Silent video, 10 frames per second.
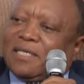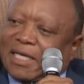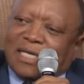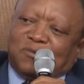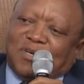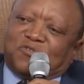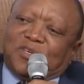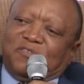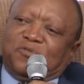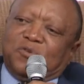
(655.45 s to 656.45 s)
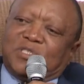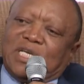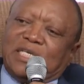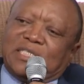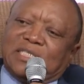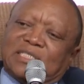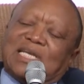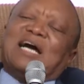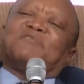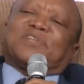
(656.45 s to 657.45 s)
And it was for a few stations.
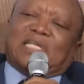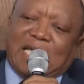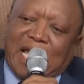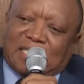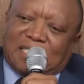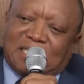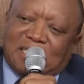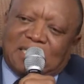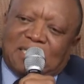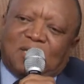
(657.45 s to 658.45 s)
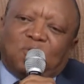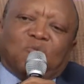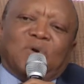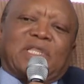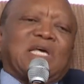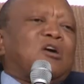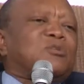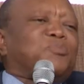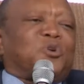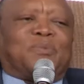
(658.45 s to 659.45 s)
After that,
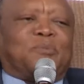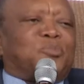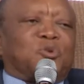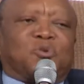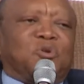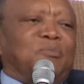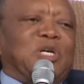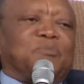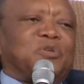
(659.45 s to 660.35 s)
without proper procurement